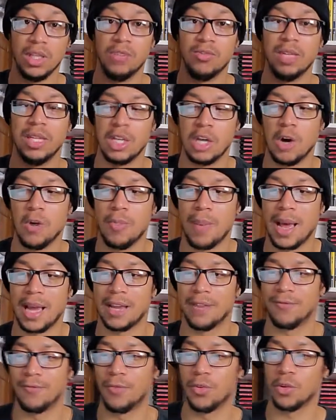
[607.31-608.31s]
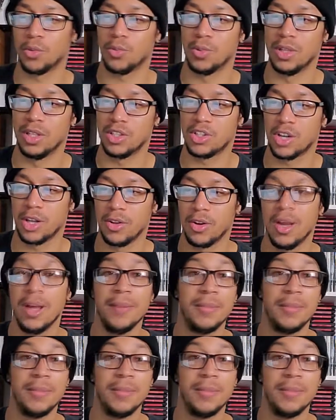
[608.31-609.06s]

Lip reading: really go back and forth with each other,